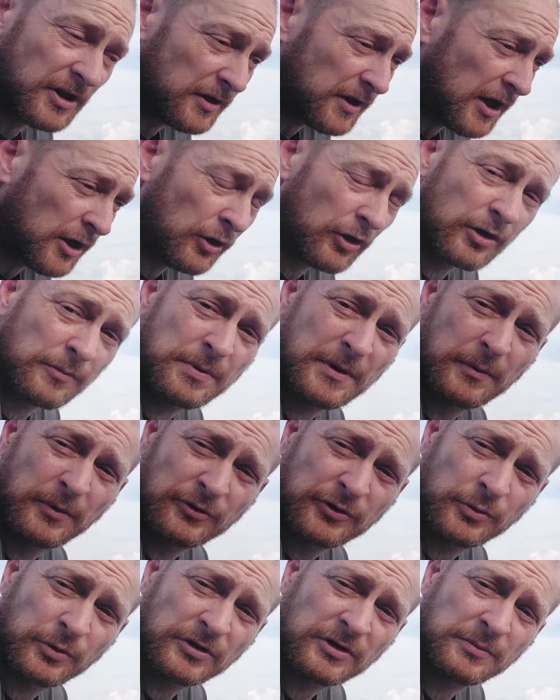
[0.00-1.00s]
A lot of people
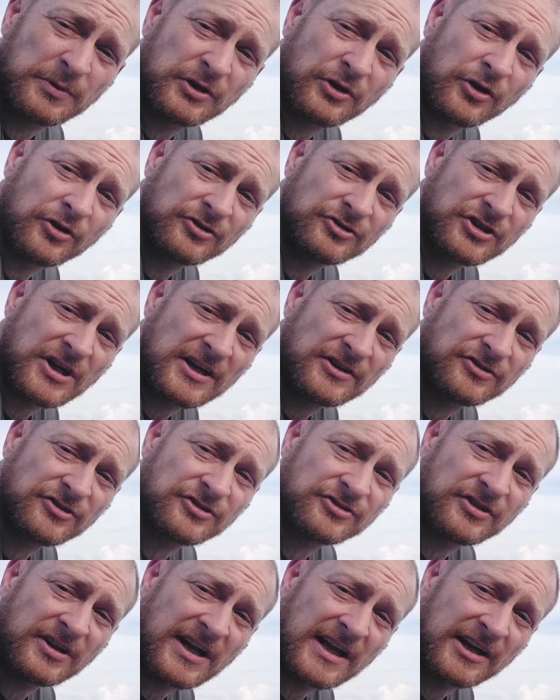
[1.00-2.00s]
do it to be conscientious,
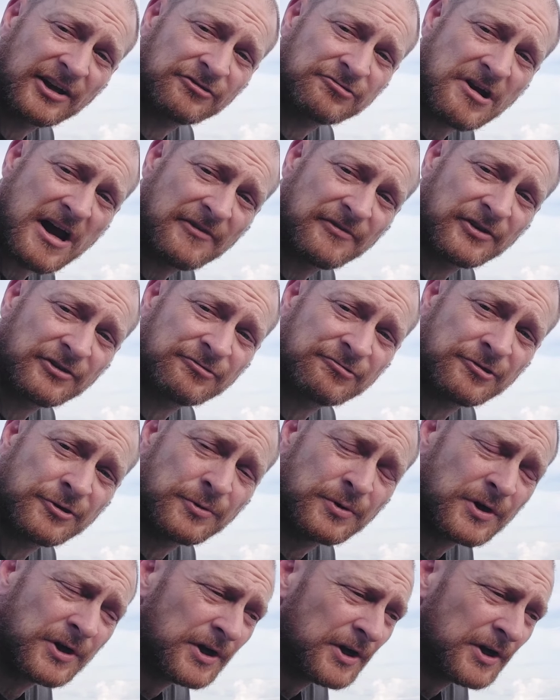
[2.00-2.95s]
to let the traffic through,